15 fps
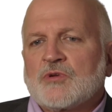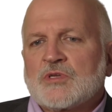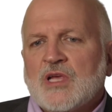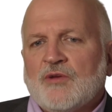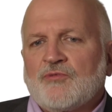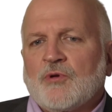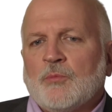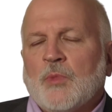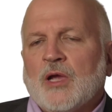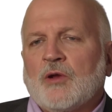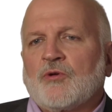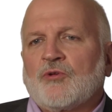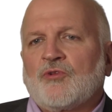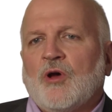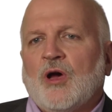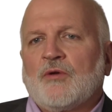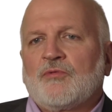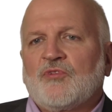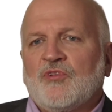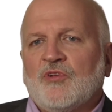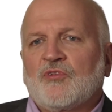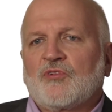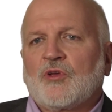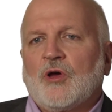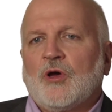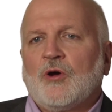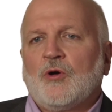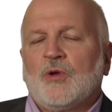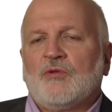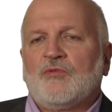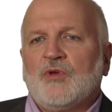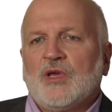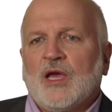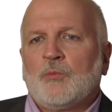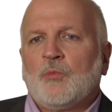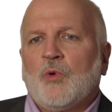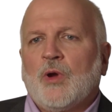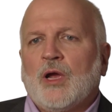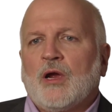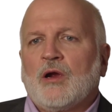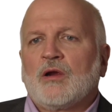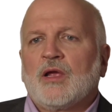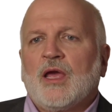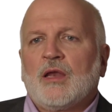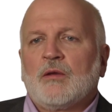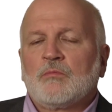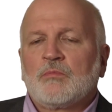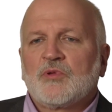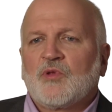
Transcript: say, for Microsoft, Cisco, and VMware, and,